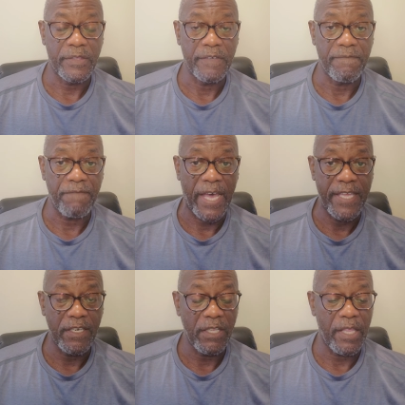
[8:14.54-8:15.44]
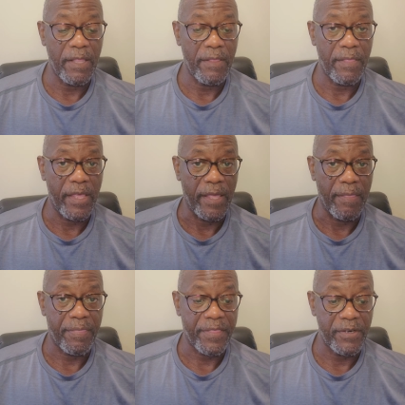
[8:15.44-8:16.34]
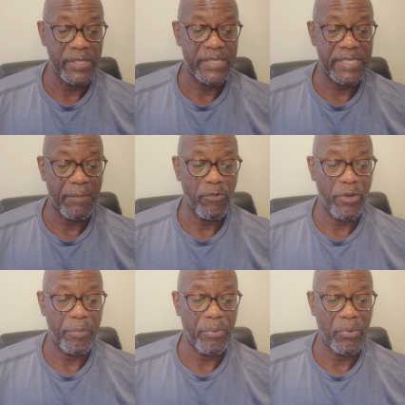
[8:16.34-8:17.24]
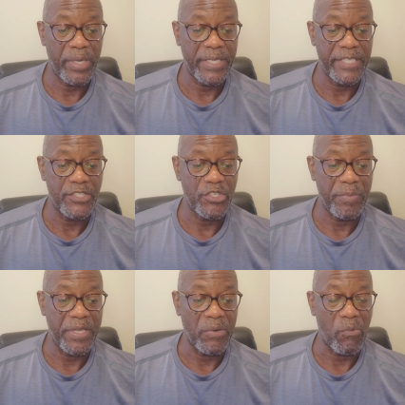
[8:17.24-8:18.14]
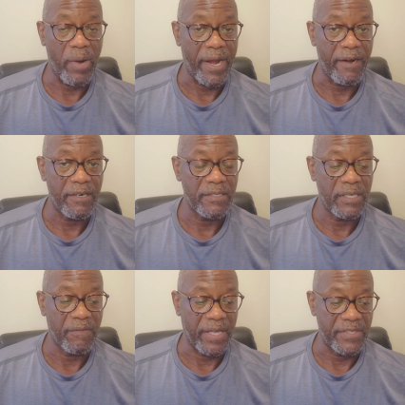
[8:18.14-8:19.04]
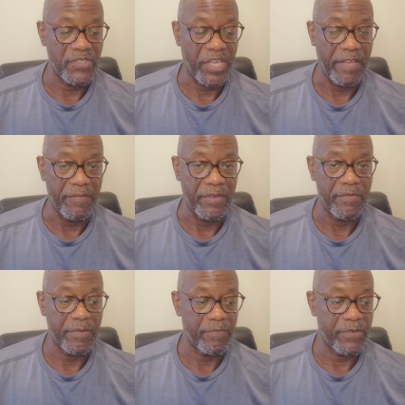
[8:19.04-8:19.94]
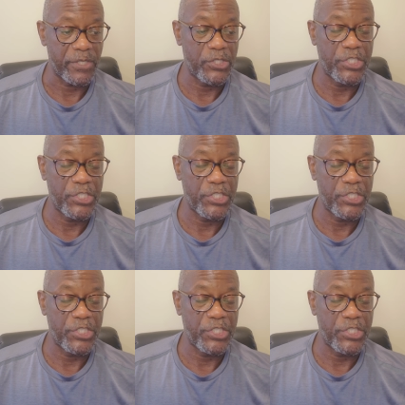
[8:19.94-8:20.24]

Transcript: The final and third summary point is to be aware of our Savior from 1